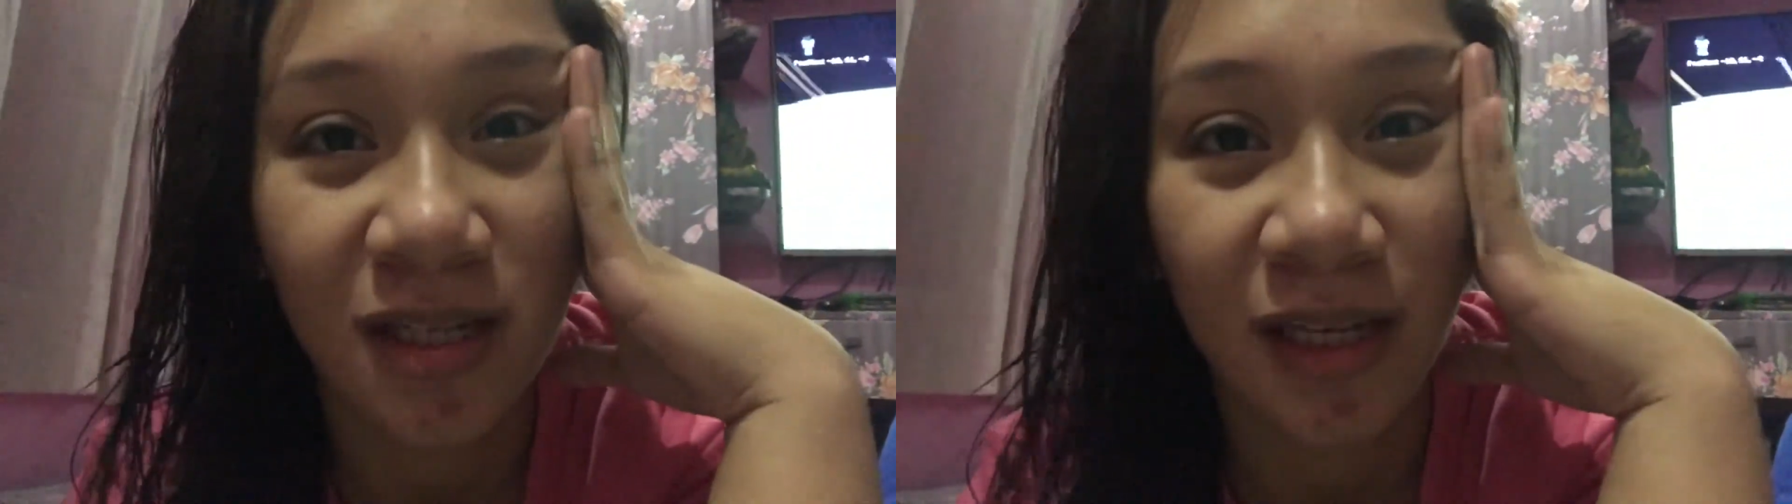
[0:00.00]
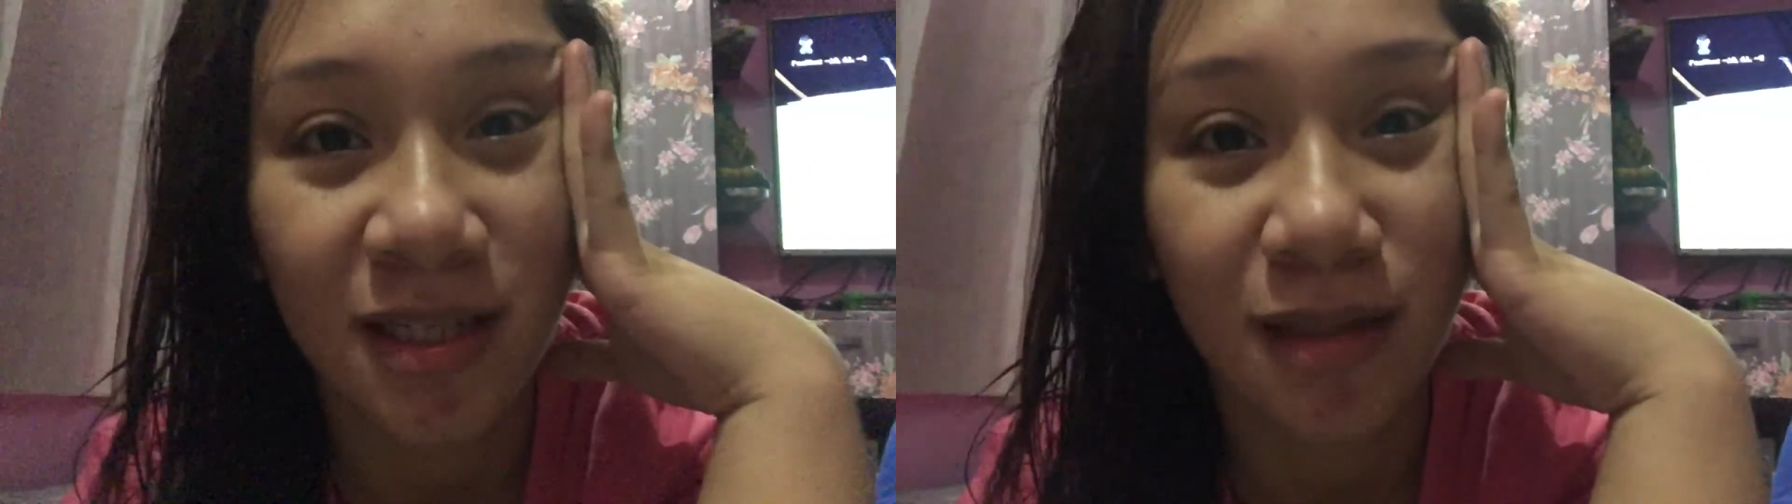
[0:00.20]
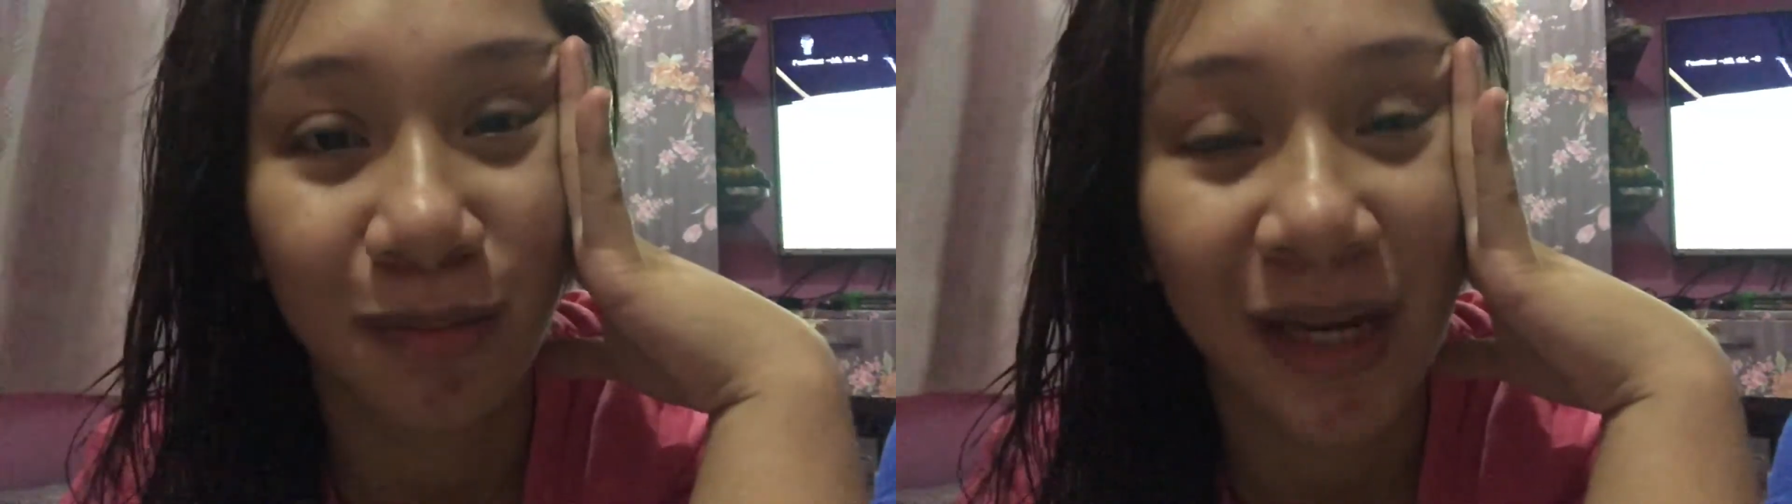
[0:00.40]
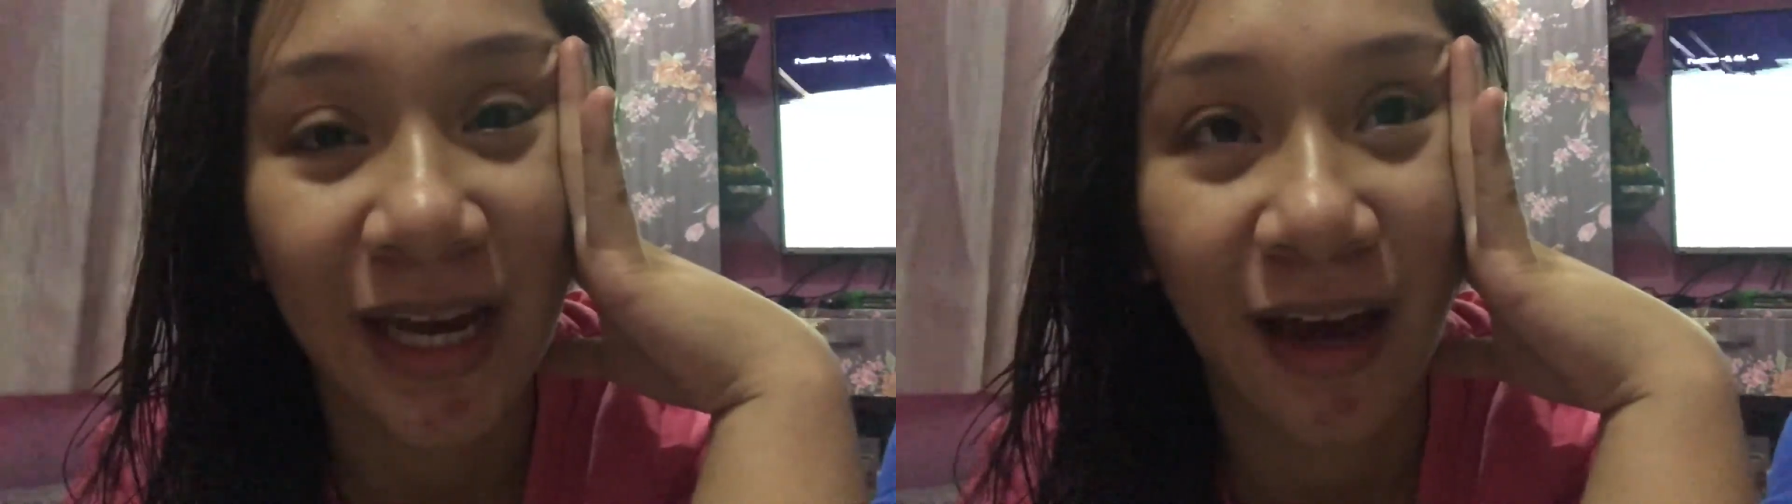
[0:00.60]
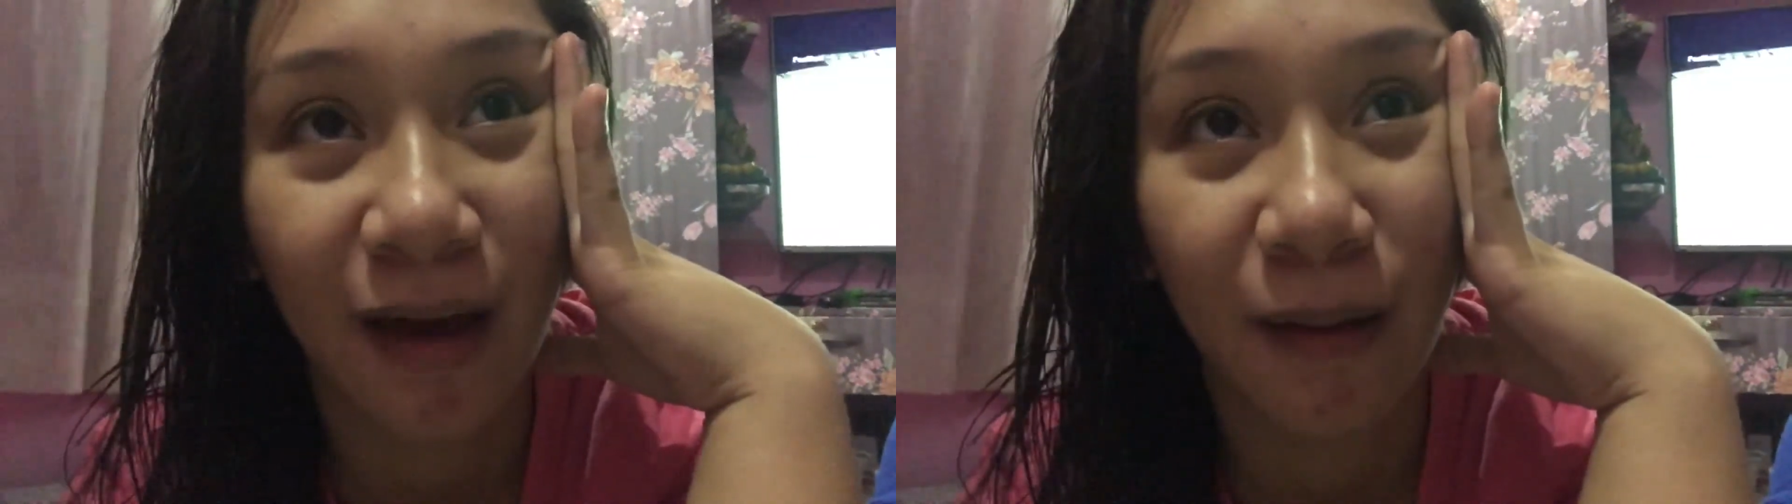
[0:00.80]
6
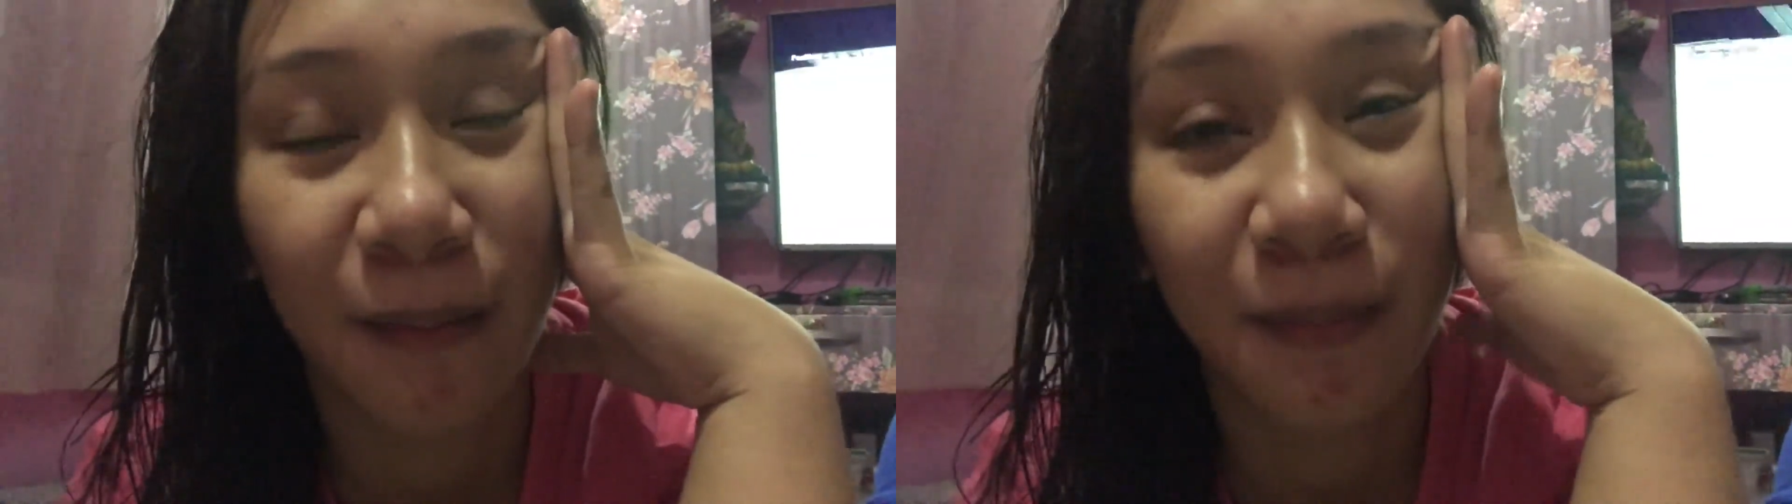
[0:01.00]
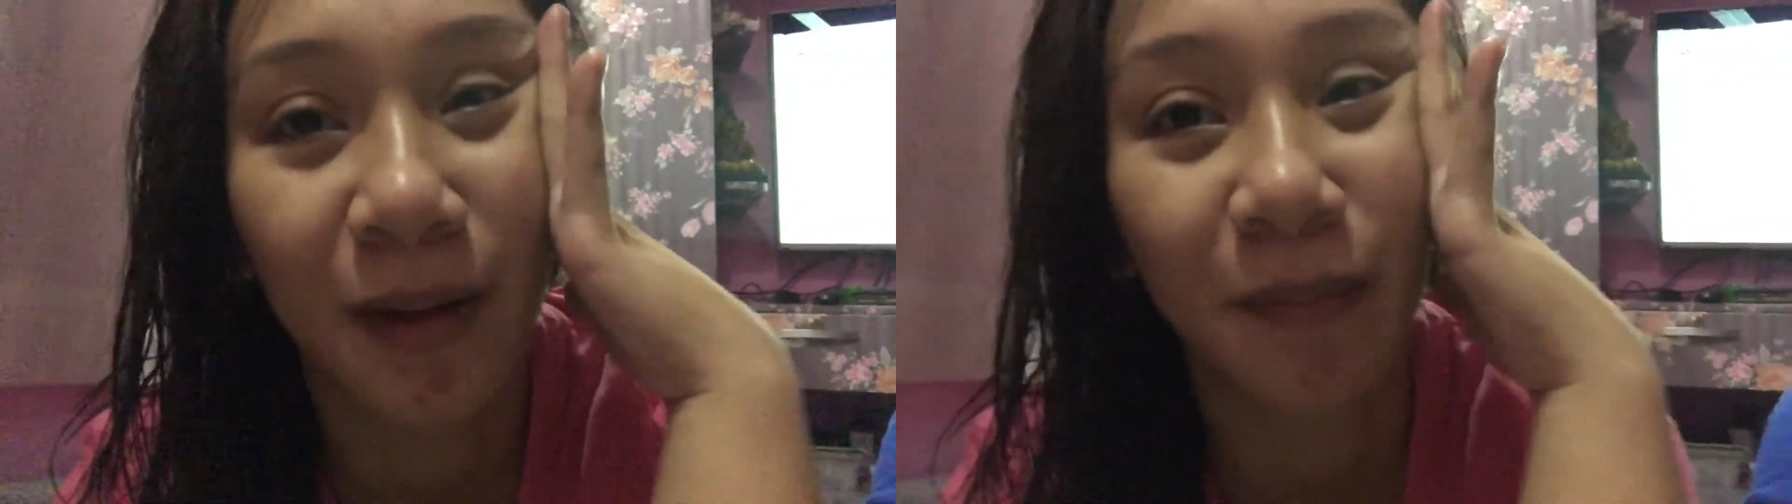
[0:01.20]
p.m.